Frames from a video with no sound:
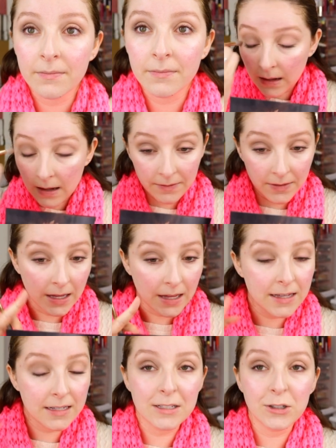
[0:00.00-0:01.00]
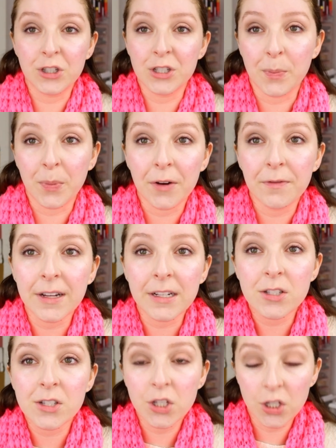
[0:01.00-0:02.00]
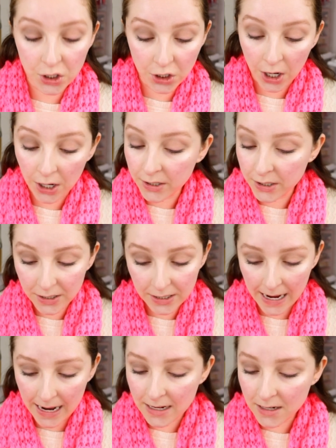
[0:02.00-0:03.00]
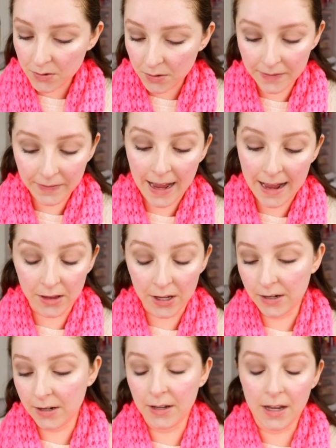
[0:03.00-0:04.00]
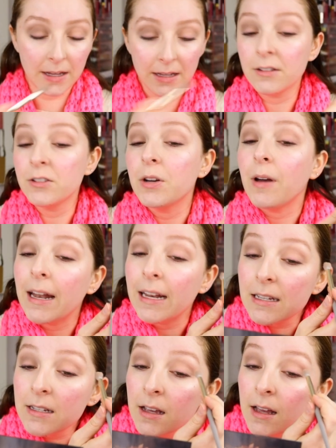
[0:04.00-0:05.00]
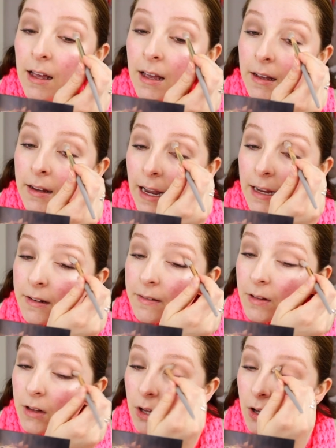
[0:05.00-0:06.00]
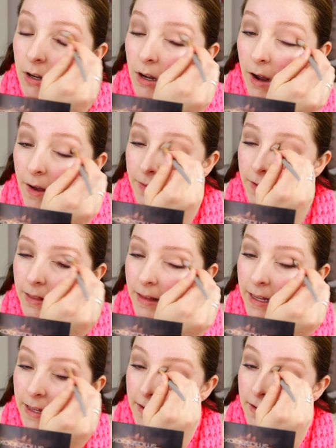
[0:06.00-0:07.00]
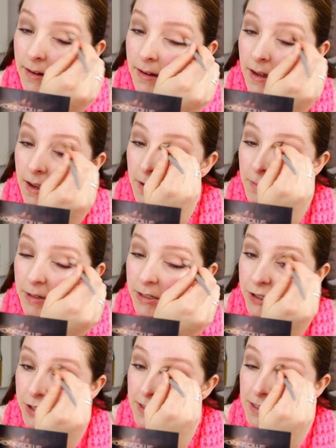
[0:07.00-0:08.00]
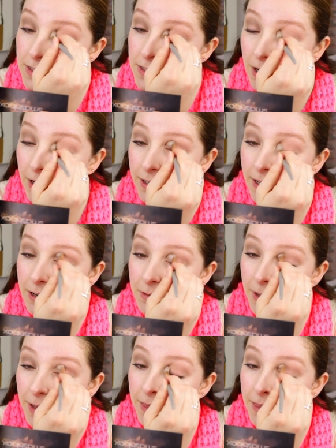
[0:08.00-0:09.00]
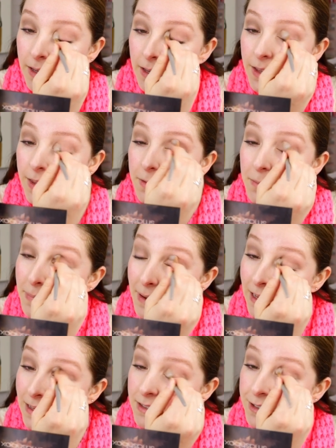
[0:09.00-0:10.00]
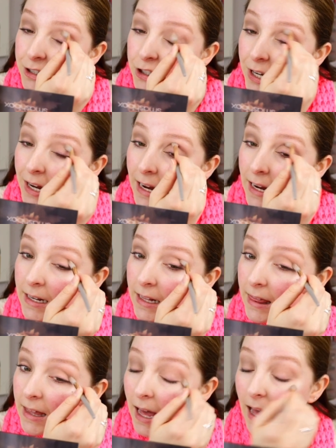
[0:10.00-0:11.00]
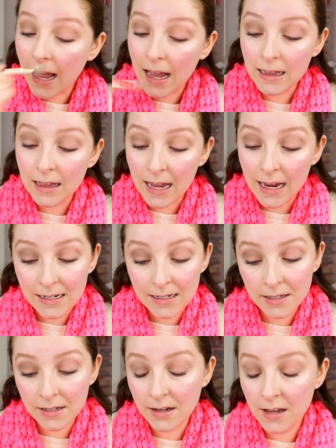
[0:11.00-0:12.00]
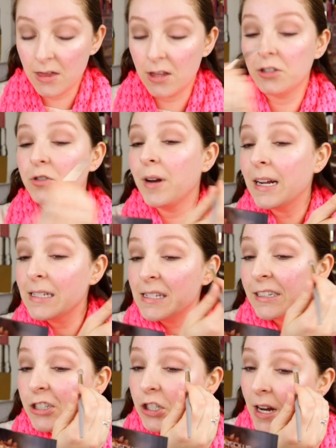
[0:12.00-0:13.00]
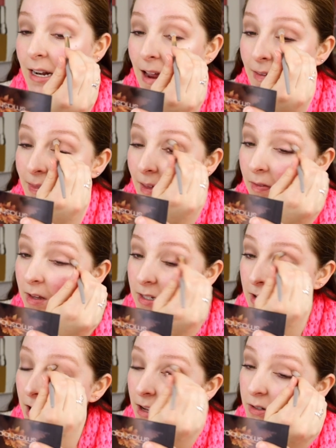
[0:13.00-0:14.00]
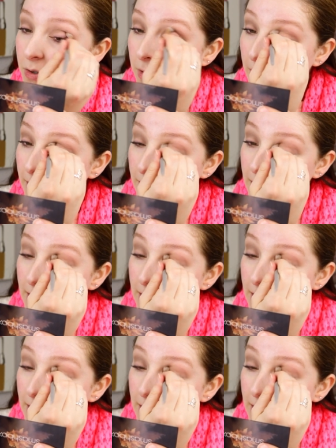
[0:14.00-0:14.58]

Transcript: I feel like this is just a perfect start to any sort of eye look. I could do any kind of look on the lid, but just starting with the base shade, the highlight, the transition, and then this contour